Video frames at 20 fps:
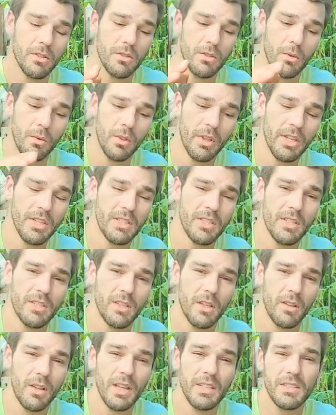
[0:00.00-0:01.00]
So this is
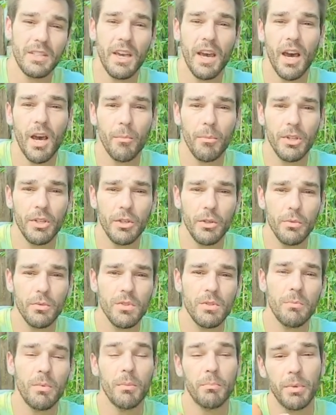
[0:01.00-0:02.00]
a less common
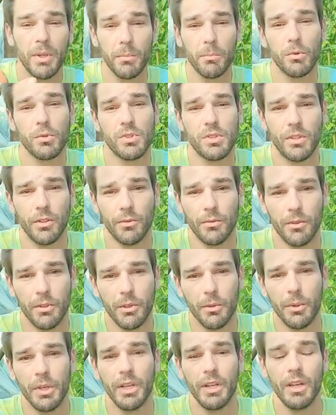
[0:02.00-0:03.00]
use, but people still
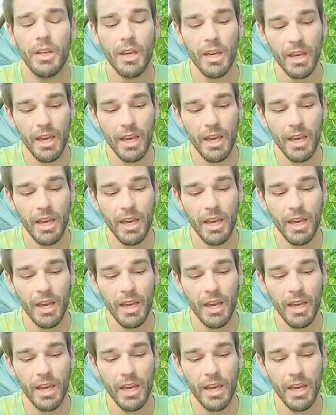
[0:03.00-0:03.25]
do it